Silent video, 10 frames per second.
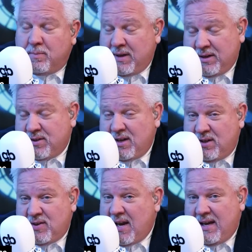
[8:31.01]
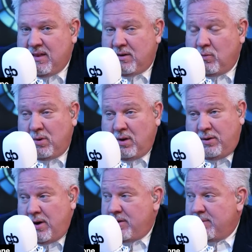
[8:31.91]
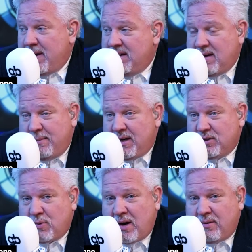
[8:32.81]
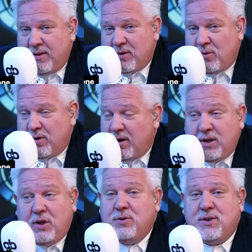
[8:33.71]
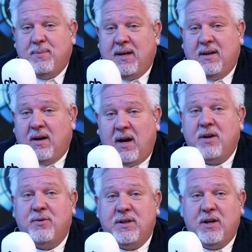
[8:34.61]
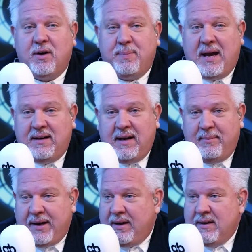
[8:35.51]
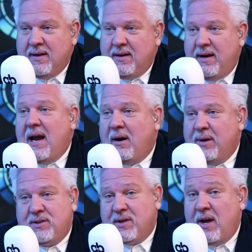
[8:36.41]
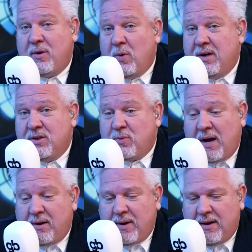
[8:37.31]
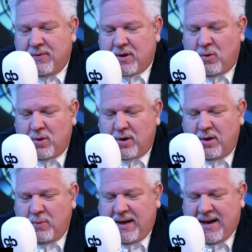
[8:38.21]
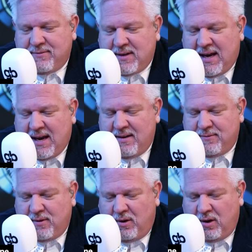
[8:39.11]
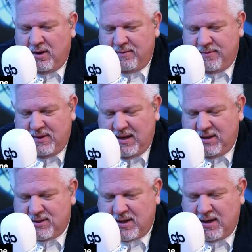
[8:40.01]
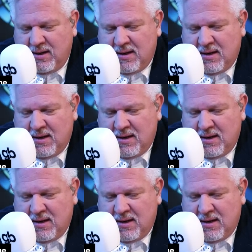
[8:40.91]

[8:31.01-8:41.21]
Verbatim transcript: because they say that another pandemic is right around the corner. It used to be a hundred-year pandemic. Now it's another one is right around the corner, and we have to have all of these. Uh,